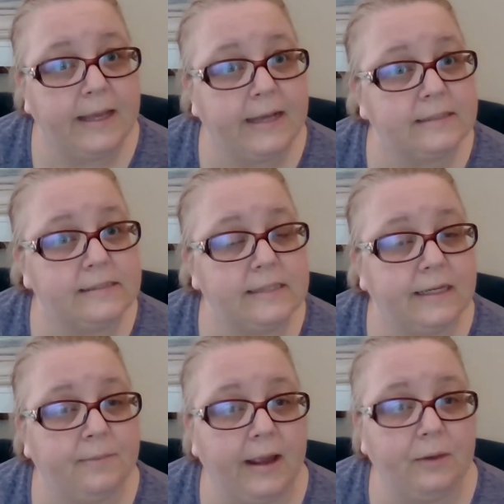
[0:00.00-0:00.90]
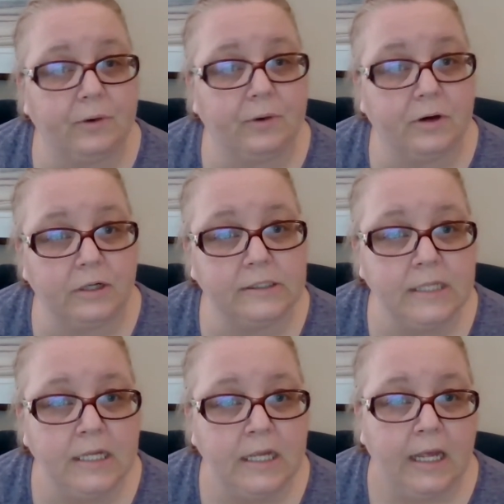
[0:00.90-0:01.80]
because in my world,
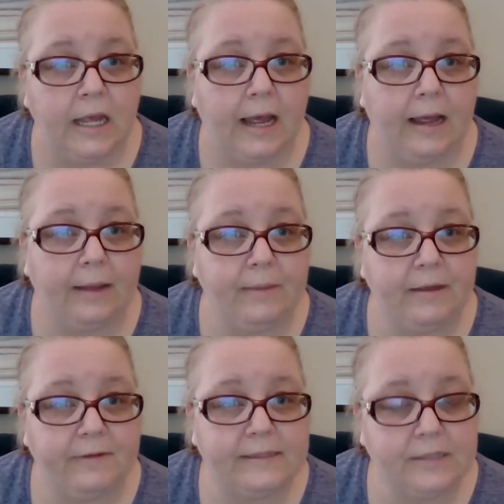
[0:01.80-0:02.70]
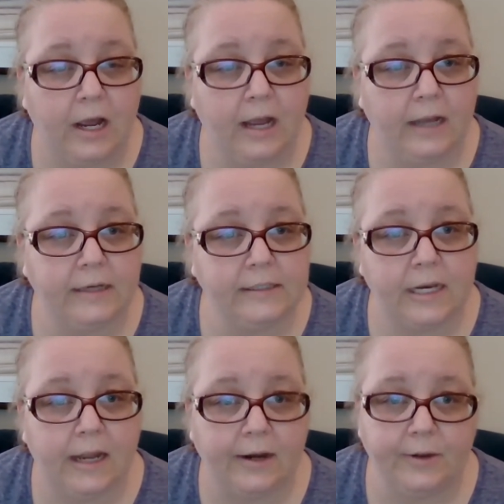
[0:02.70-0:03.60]
um, if it's not
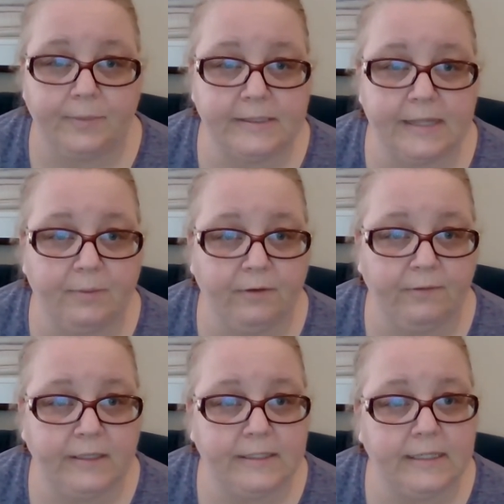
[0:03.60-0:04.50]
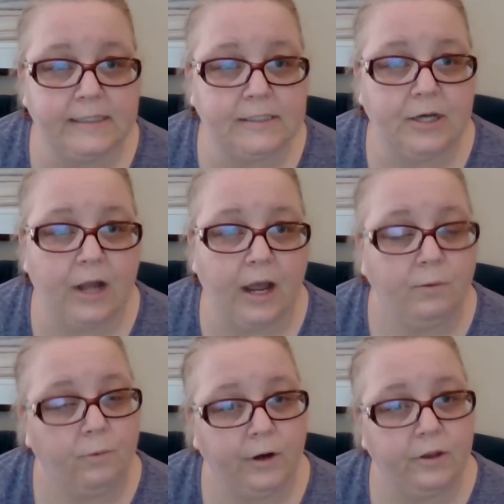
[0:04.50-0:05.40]
one hundred percent perfect, it's
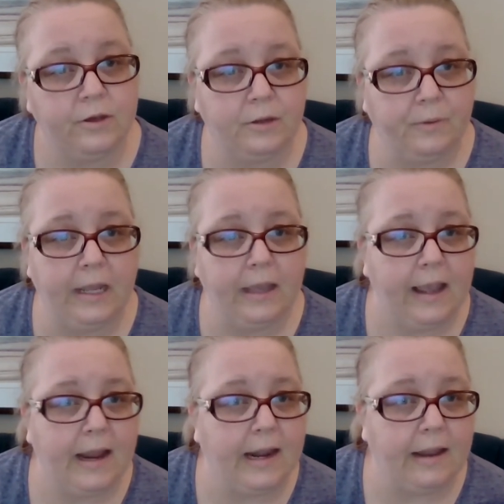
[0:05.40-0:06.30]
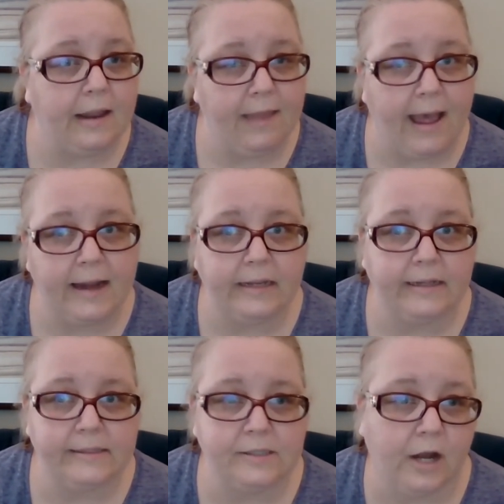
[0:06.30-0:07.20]
not worth doing, and that
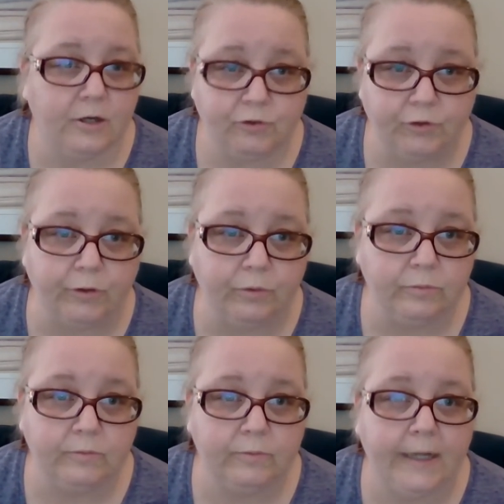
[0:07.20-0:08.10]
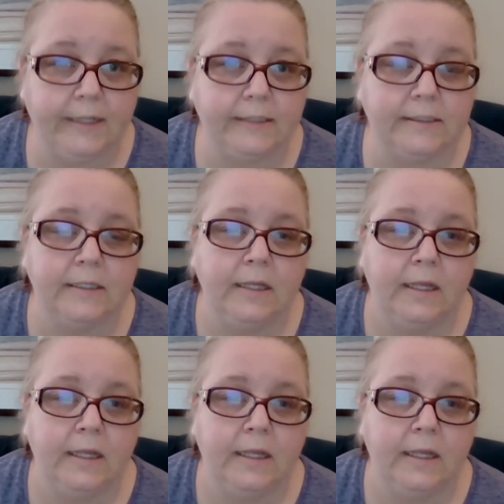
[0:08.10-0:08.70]
is not true, right?